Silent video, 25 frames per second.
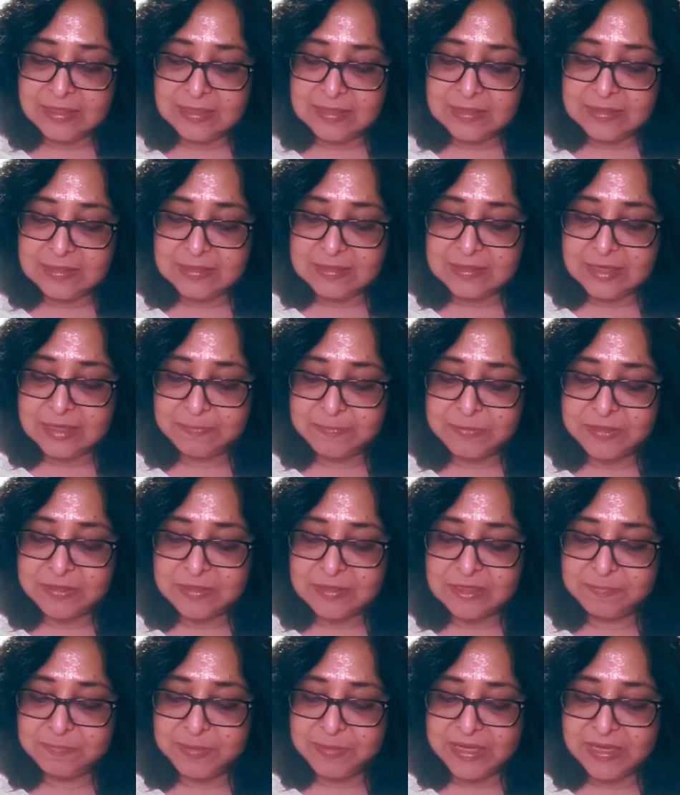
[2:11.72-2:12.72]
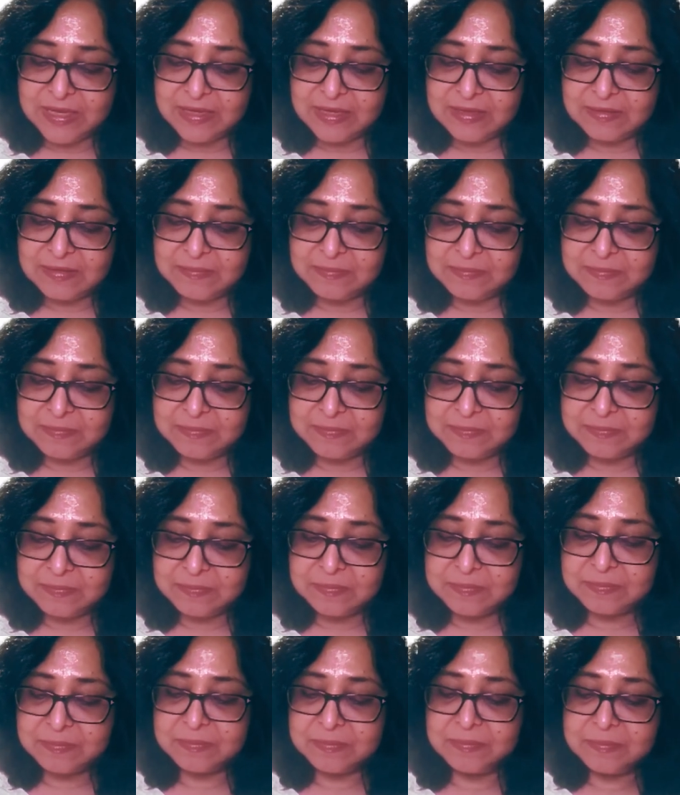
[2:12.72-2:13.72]
Substance B
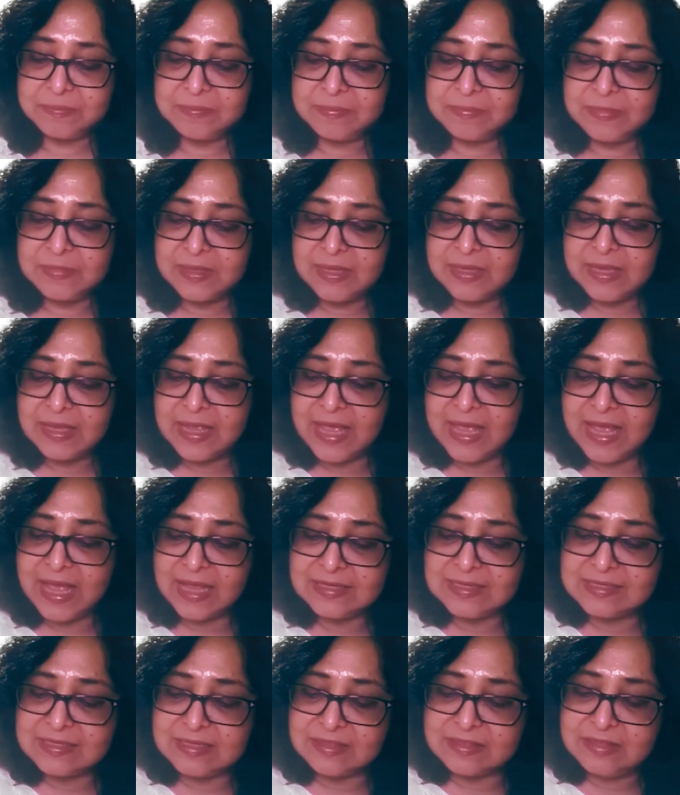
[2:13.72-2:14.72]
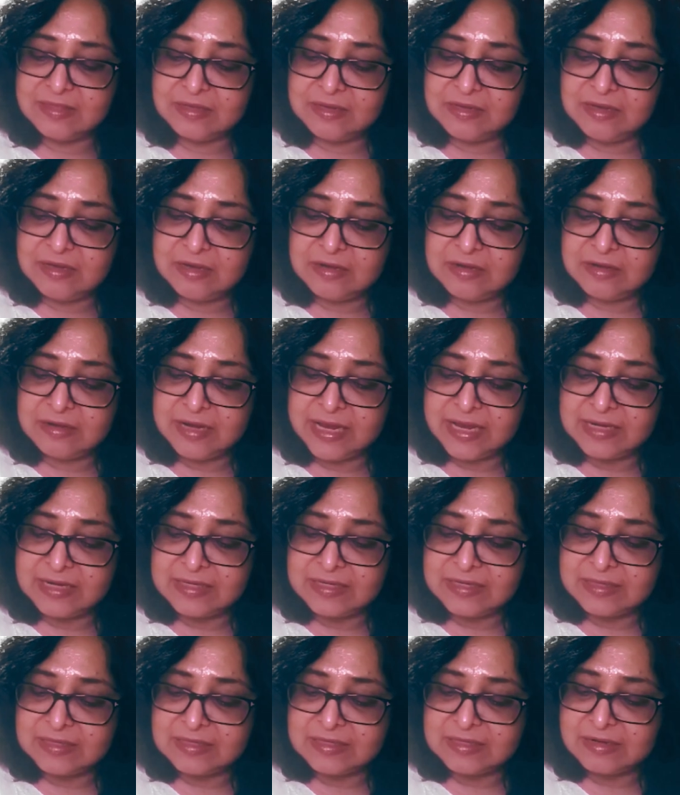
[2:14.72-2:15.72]
has the
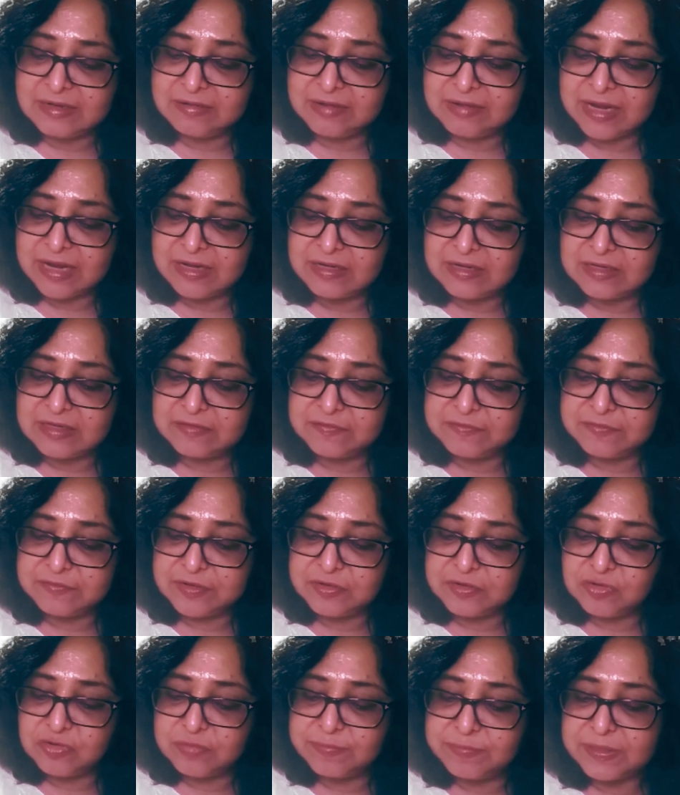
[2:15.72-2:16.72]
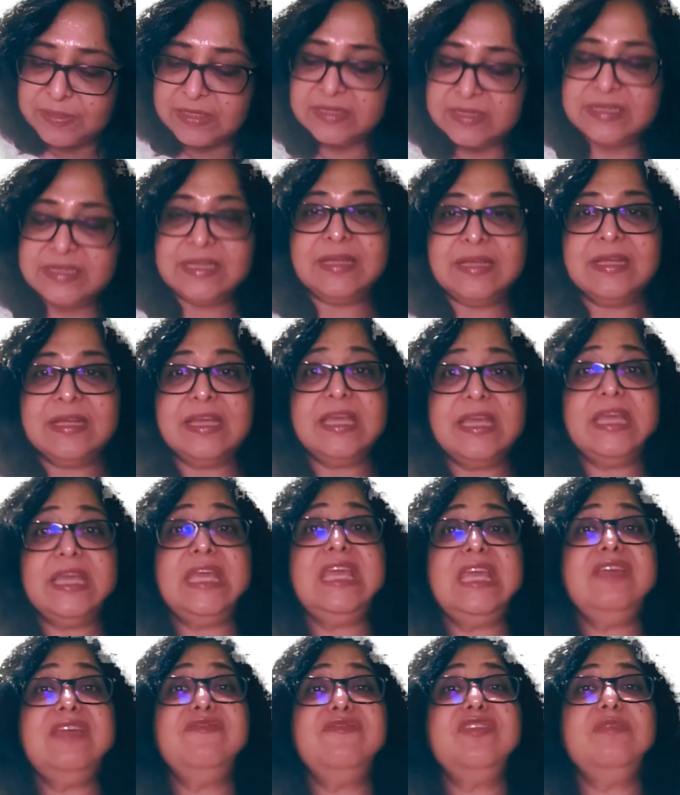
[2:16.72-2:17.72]
greatest relative filtrability,
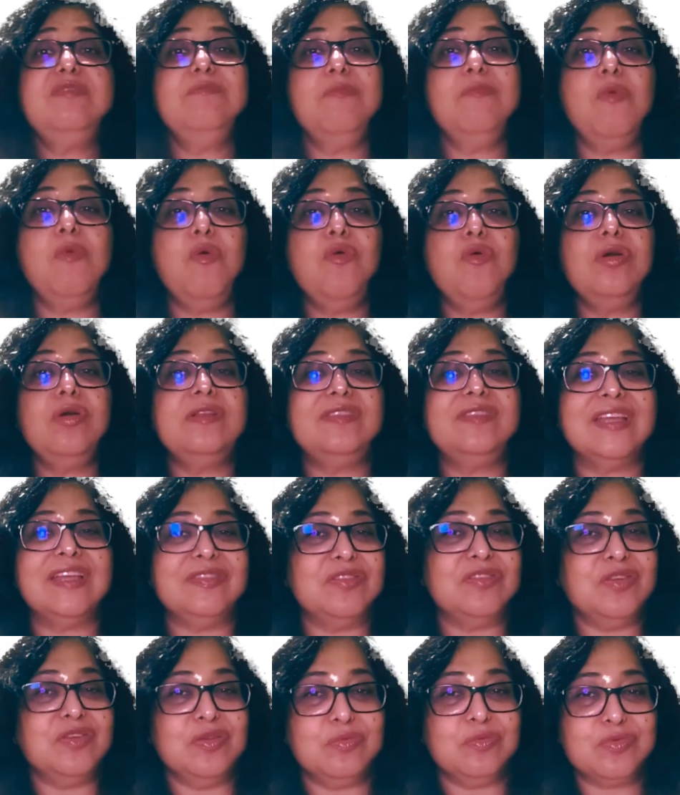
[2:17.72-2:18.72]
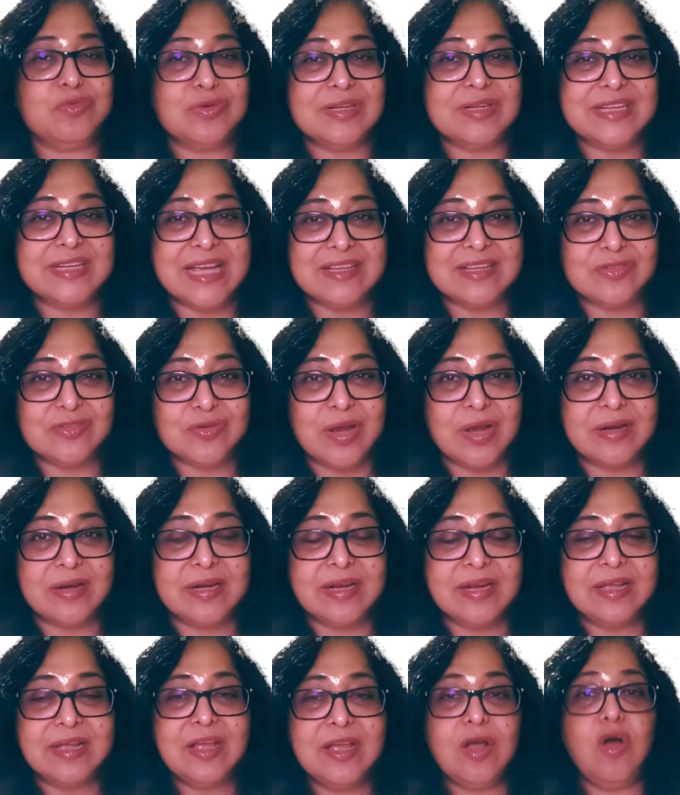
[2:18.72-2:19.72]
even more than the neutral dextran
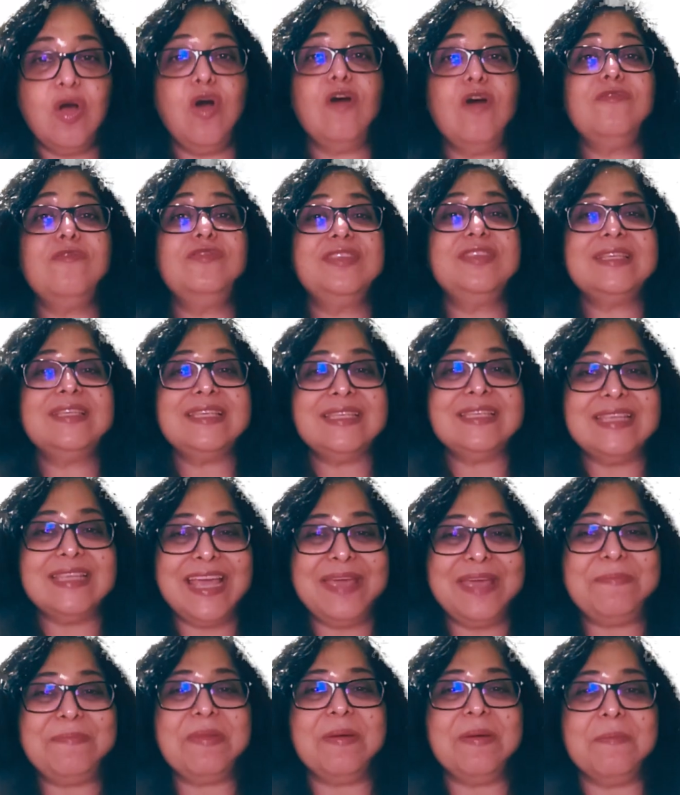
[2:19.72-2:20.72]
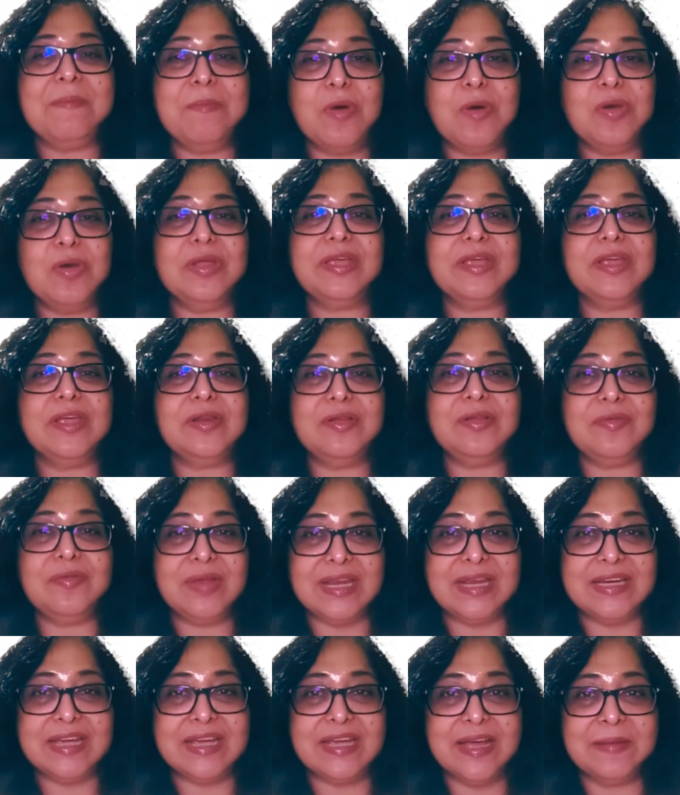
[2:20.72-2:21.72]
of the same molecular
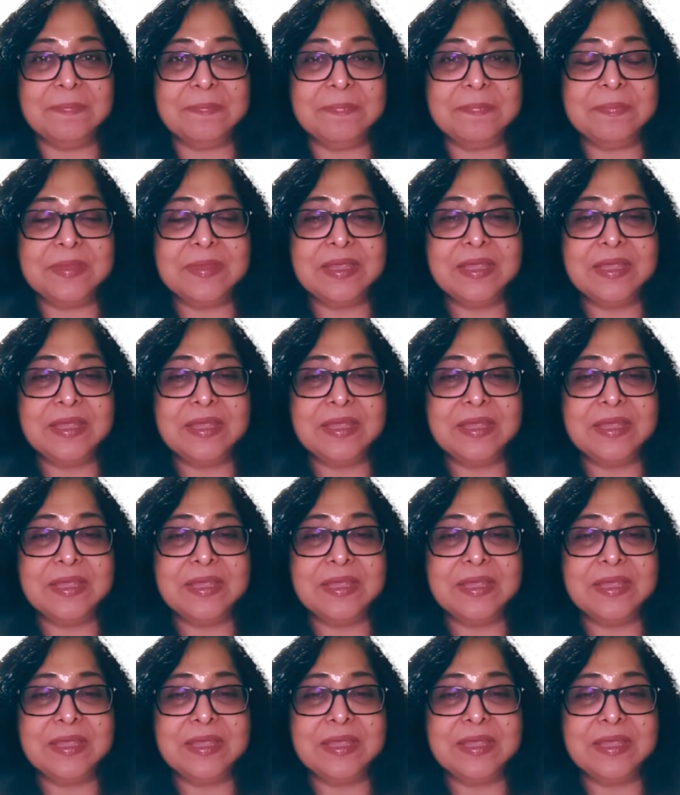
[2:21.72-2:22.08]
radii.